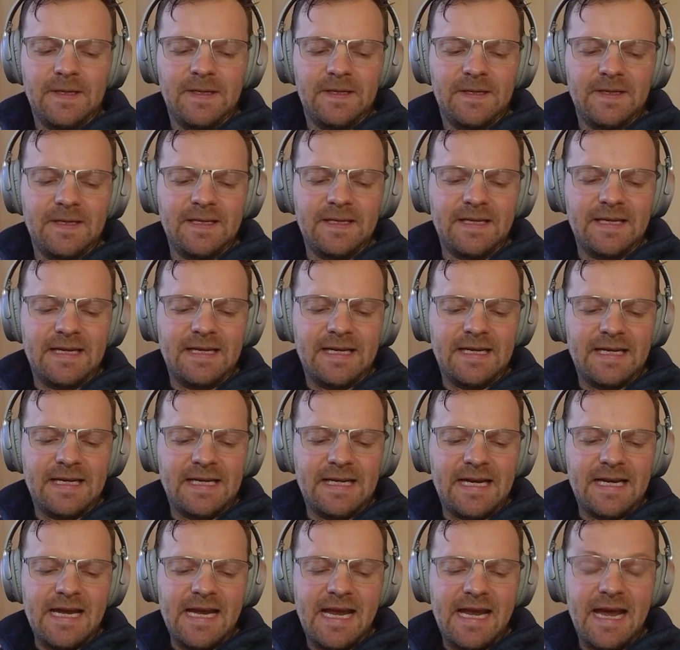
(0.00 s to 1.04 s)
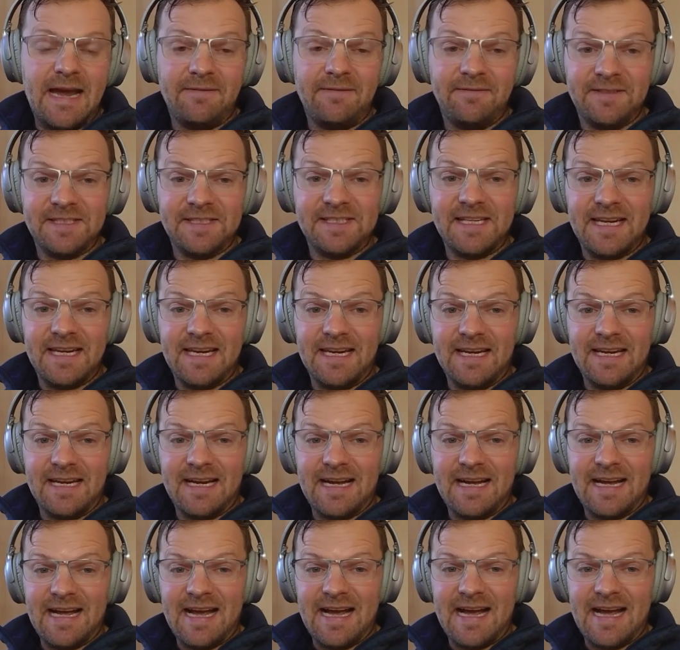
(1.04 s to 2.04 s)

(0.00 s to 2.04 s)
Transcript: Well, I have to say,